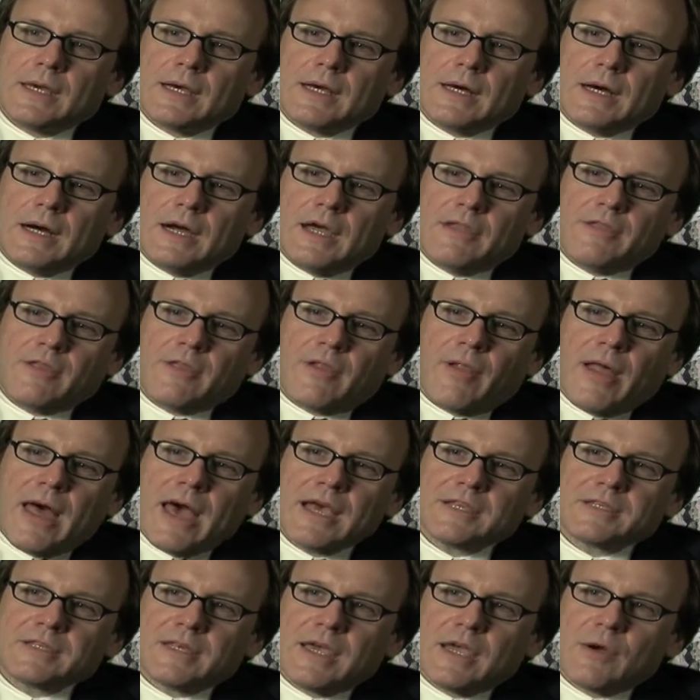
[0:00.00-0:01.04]
And then the
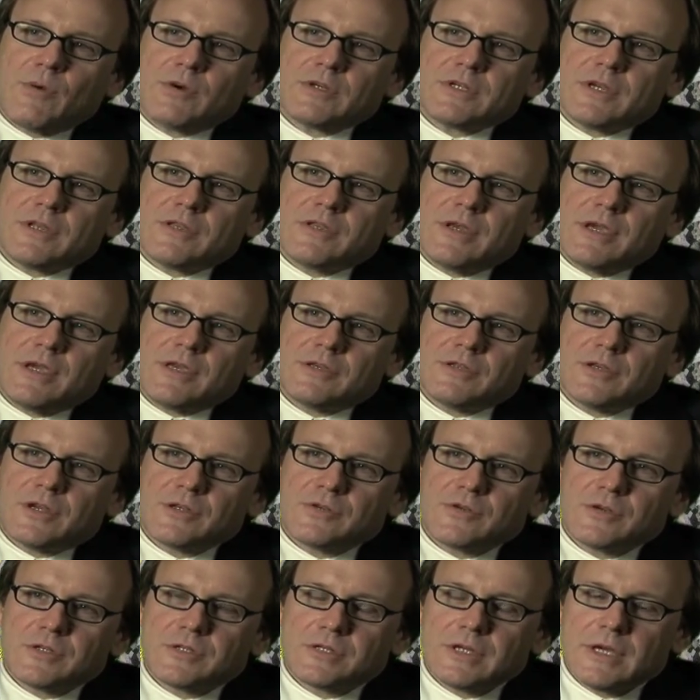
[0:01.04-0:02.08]
last thing, which I think is
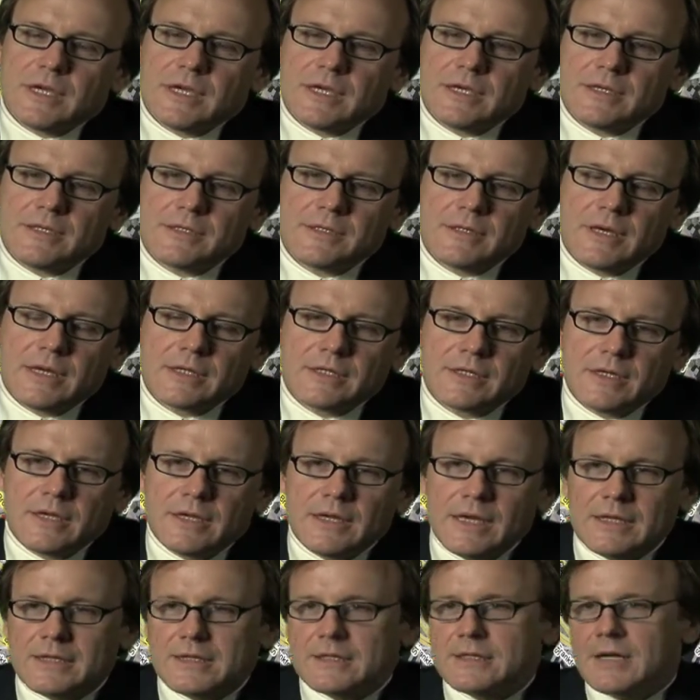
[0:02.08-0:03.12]
interesting, is that
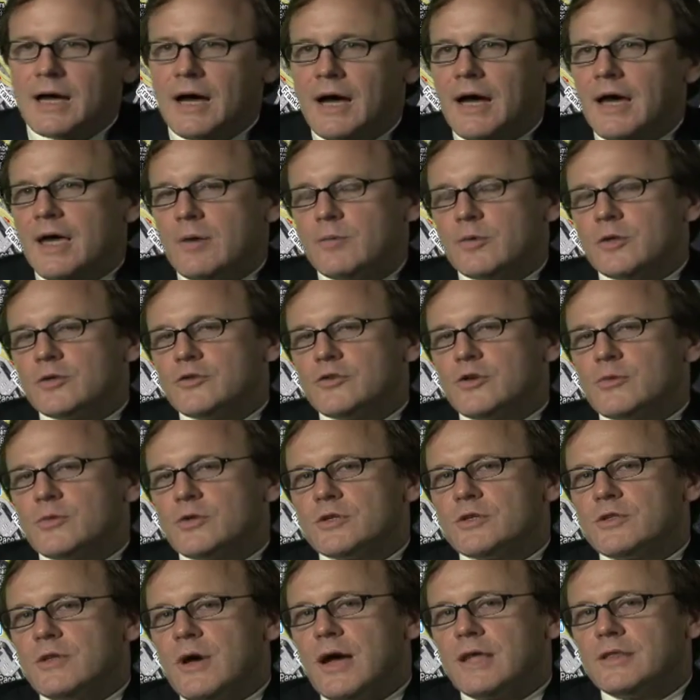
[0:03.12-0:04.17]
at the time,
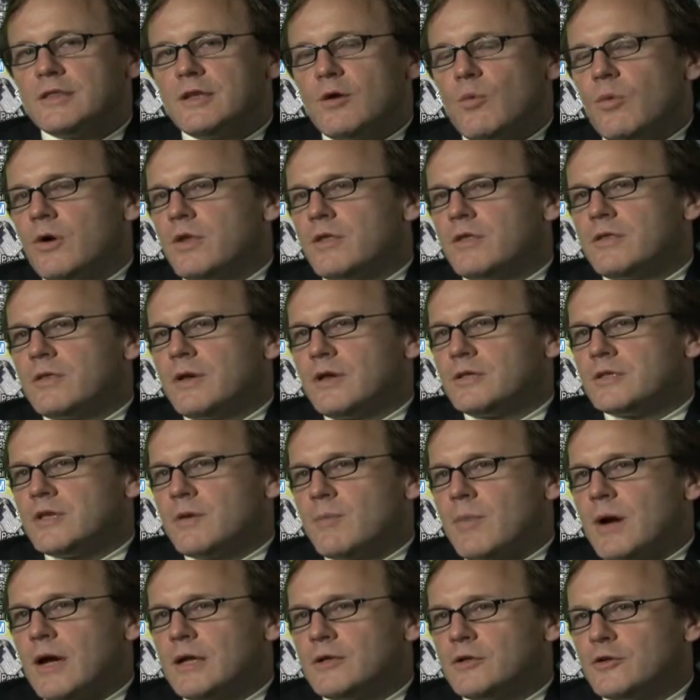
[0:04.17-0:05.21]
consumers thought that one of the things they
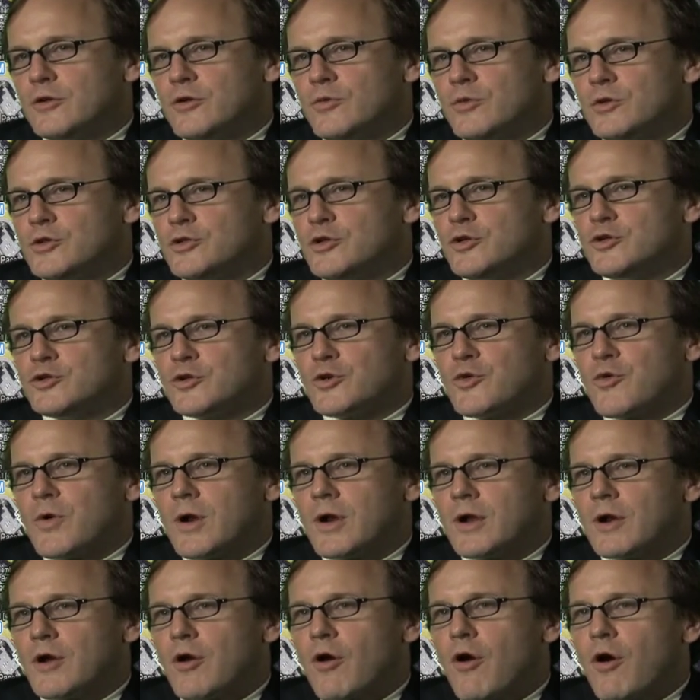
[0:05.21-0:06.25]
might do was use their
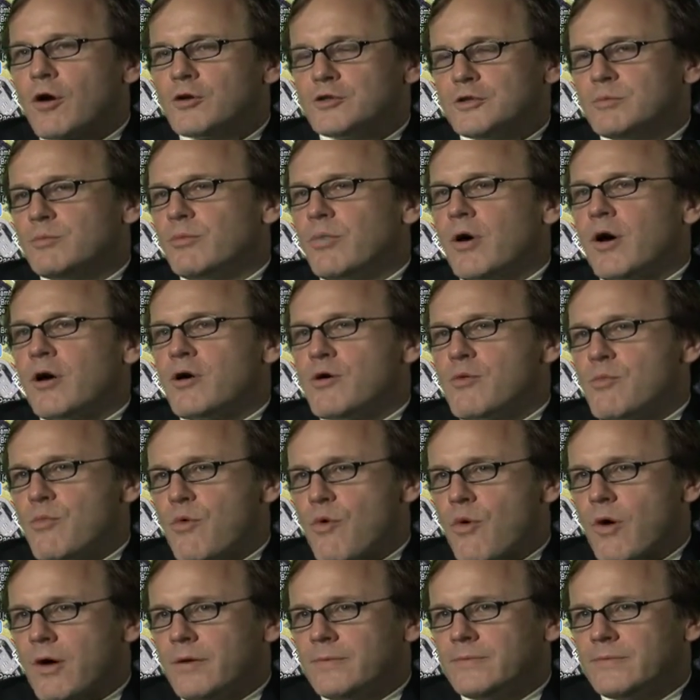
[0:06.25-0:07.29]
credit cards and borrow
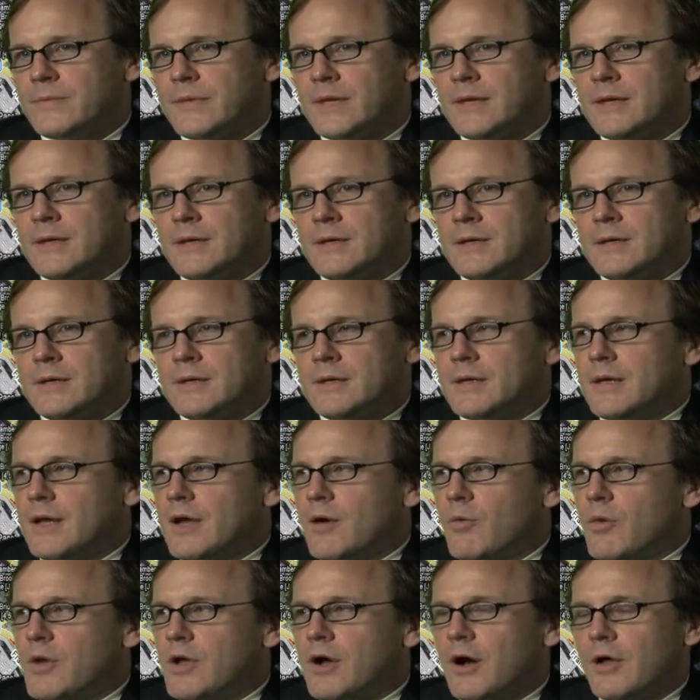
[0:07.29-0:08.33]
more.
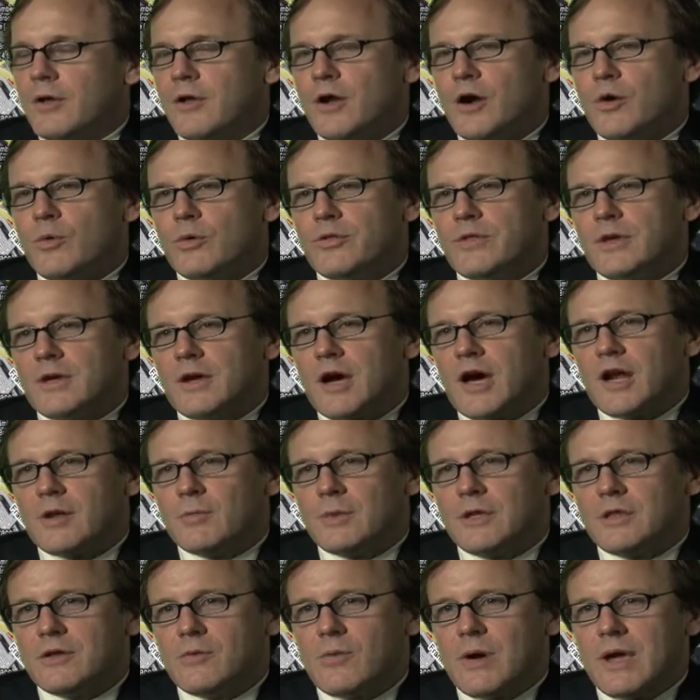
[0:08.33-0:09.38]
Now, we all know with the
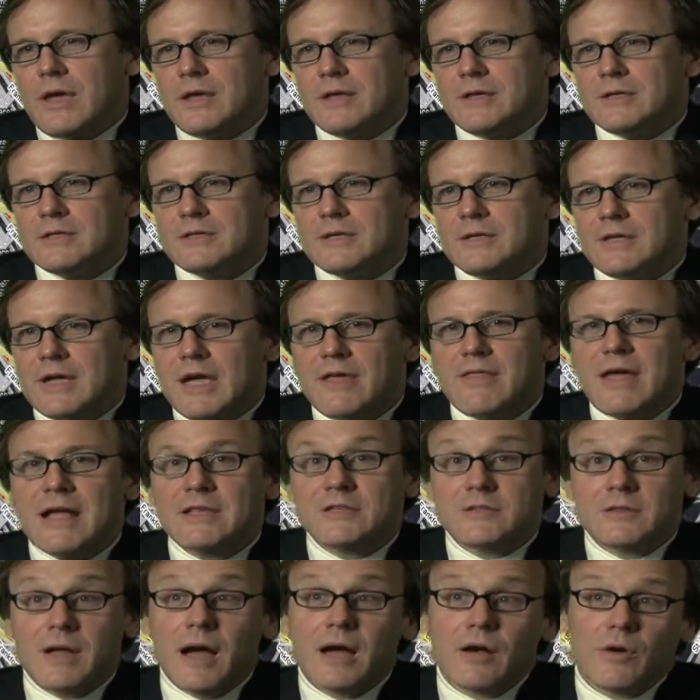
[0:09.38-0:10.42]
economy the way it is today,
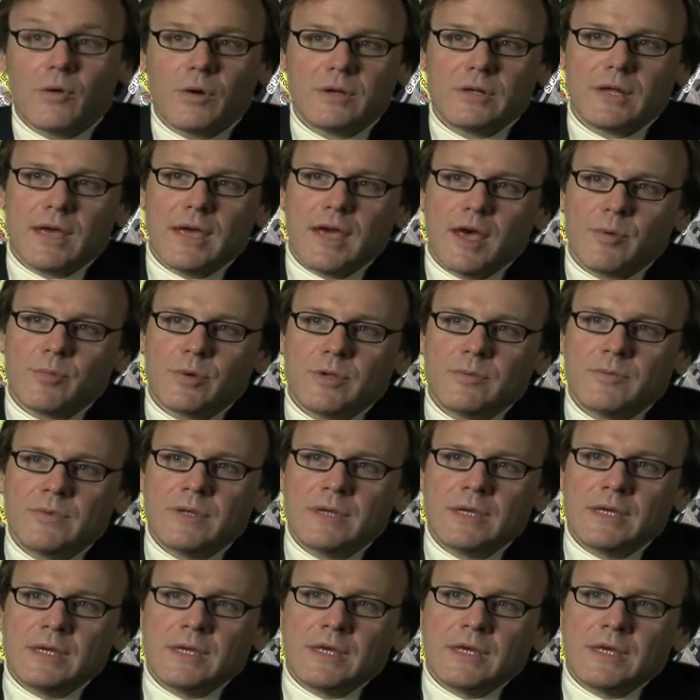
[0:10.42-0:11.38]
that's not going to happen.